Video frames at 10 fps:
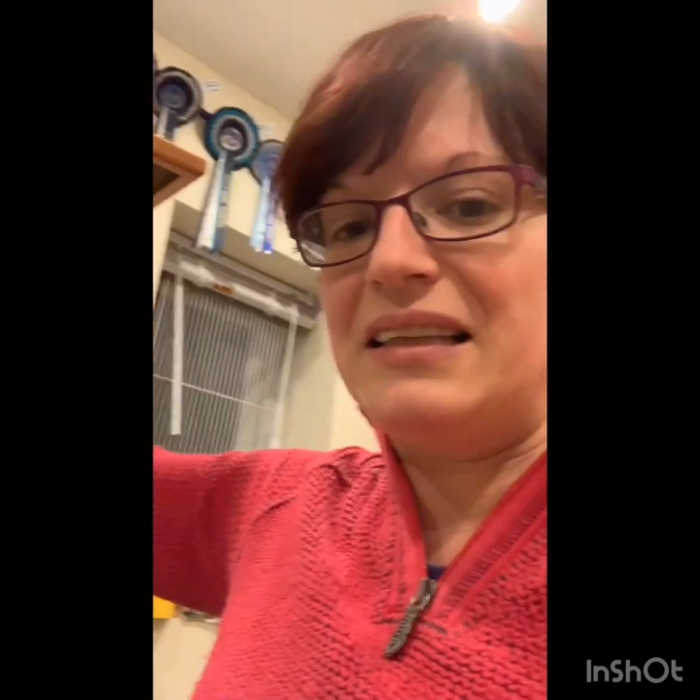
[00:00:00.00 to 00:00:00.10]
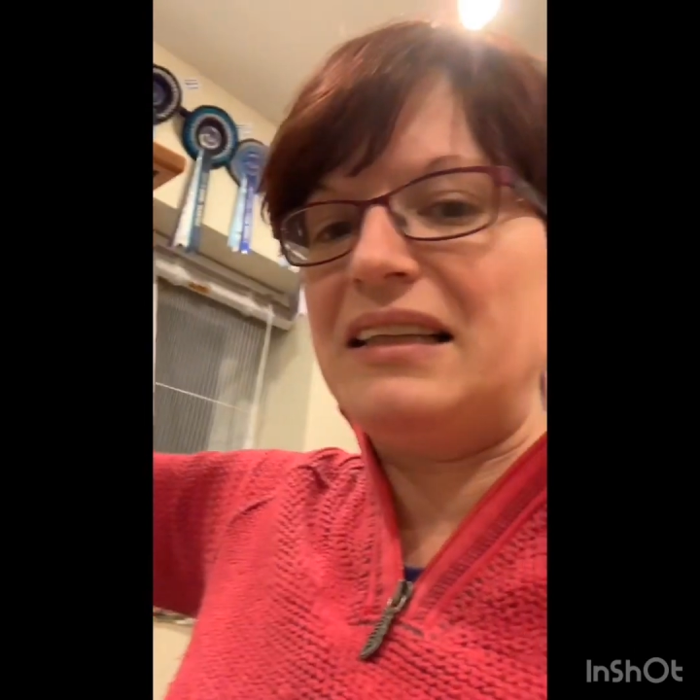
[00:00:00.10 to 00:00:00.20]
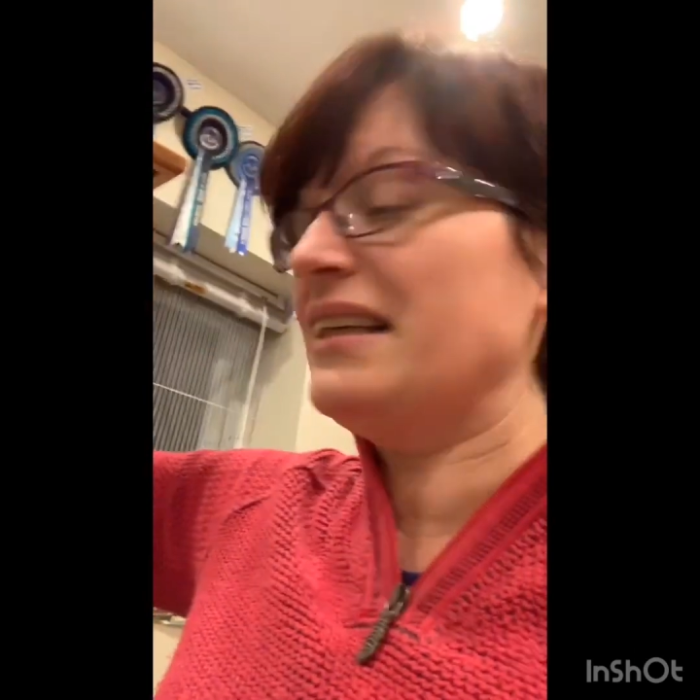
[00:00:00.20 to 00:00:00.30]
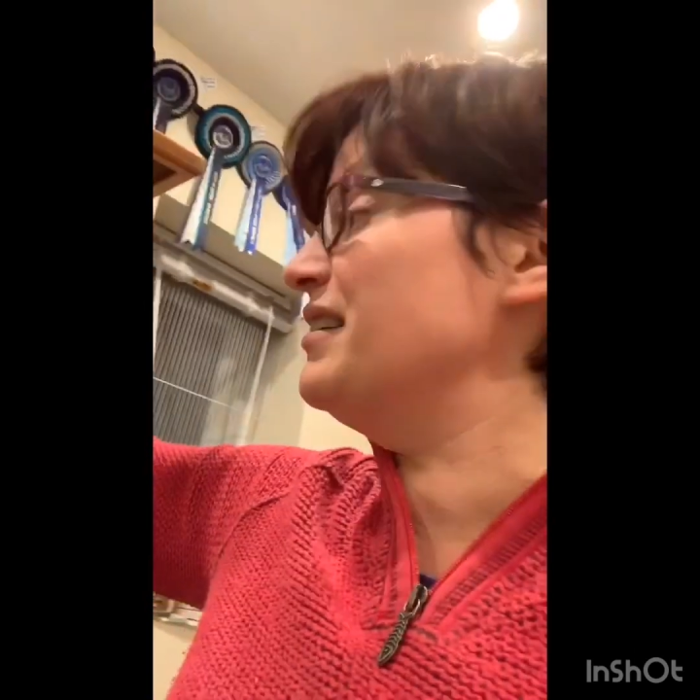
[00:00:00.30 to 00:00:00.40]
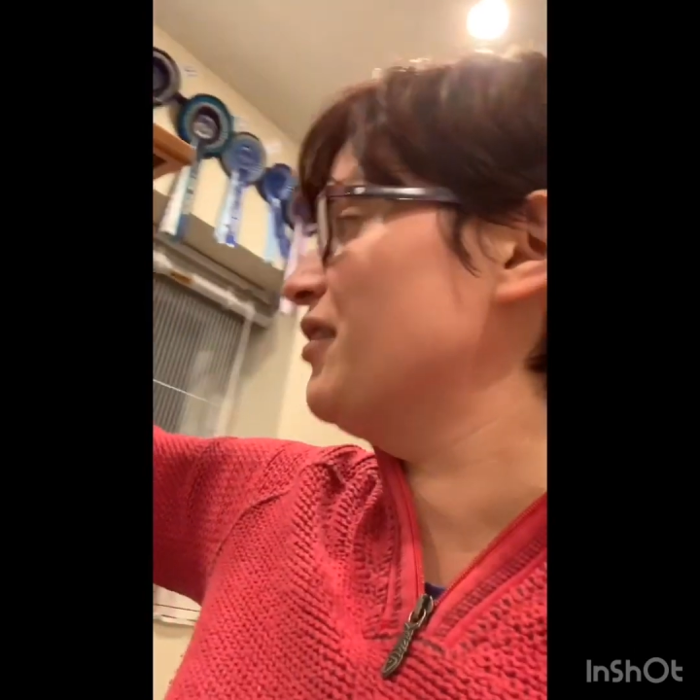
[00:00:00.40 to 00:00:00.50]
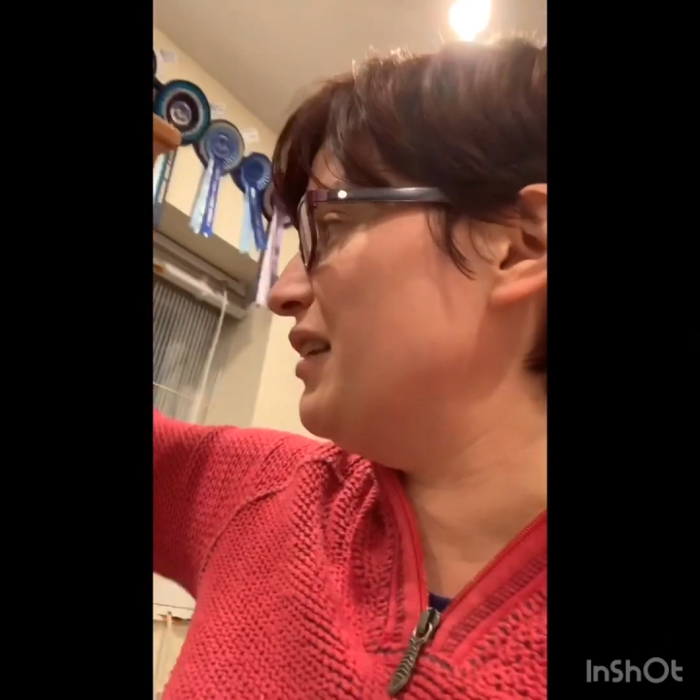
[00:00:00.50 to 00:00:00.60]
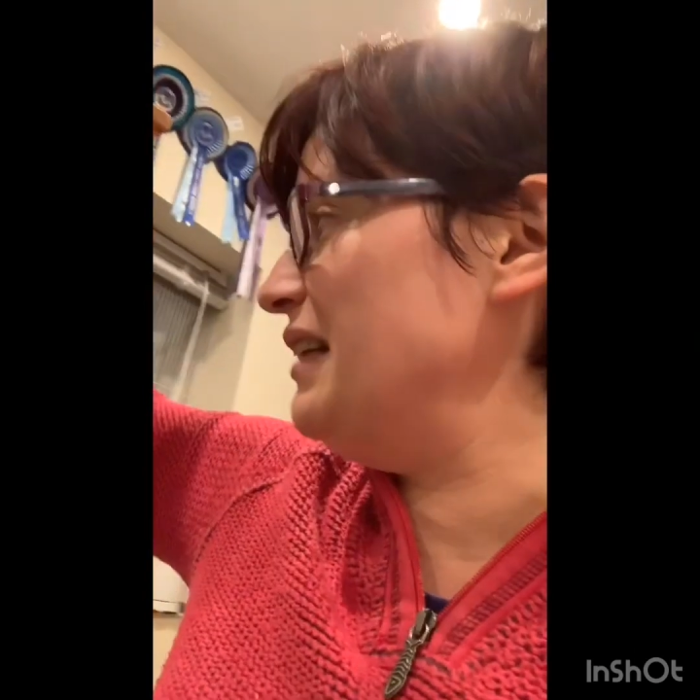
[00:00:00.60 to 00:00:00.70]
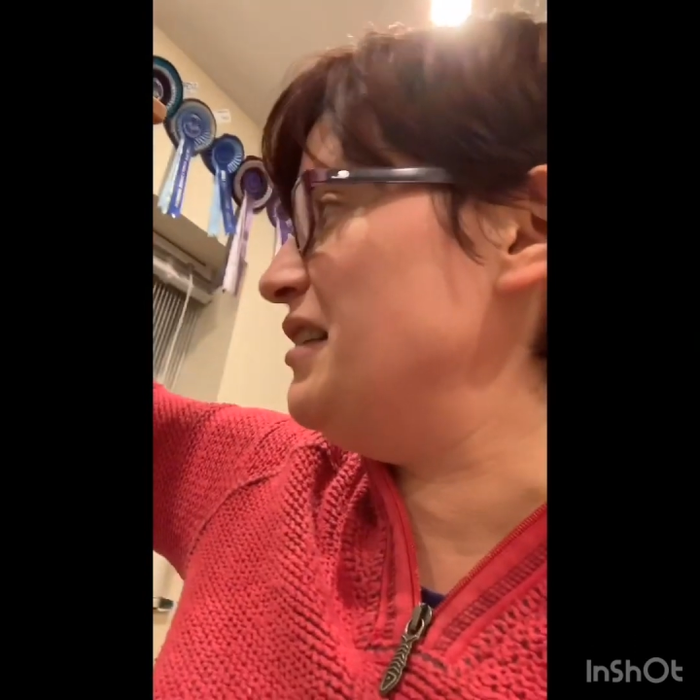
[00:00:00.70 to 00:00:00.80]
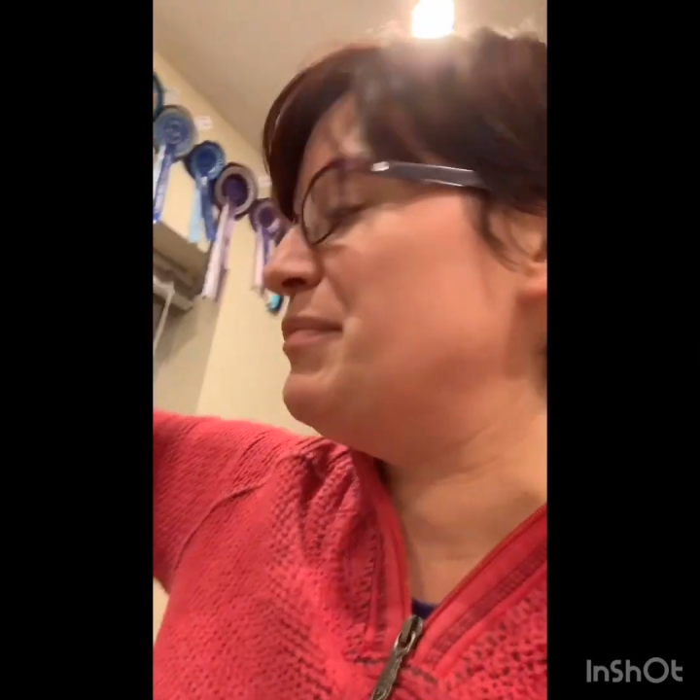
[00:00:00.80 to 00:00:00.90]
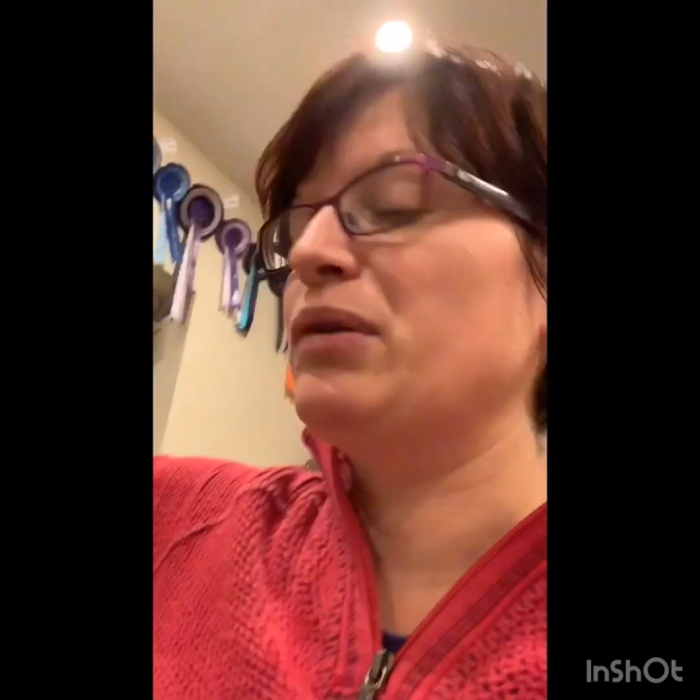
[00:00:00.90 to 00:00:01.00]
this is all
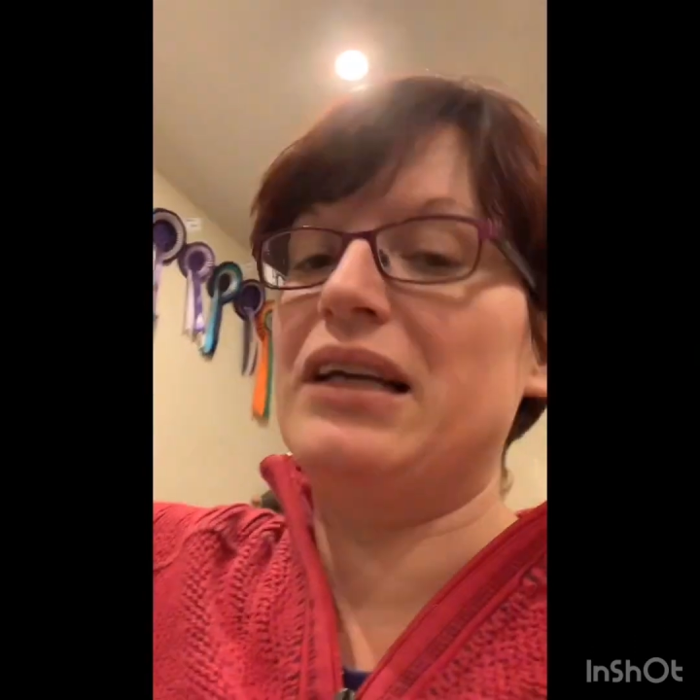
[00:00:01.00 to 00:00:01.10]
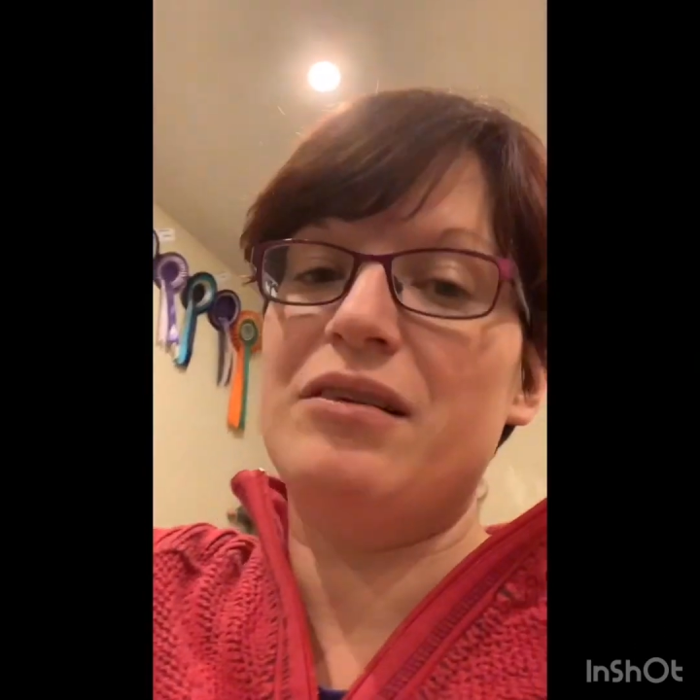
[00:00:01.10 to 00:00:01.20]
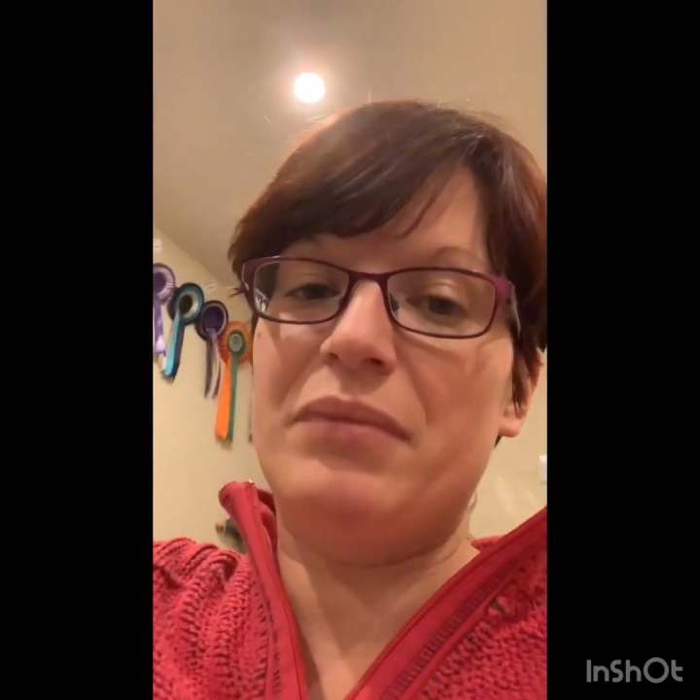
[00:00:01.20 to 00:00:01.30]
easy to pull out,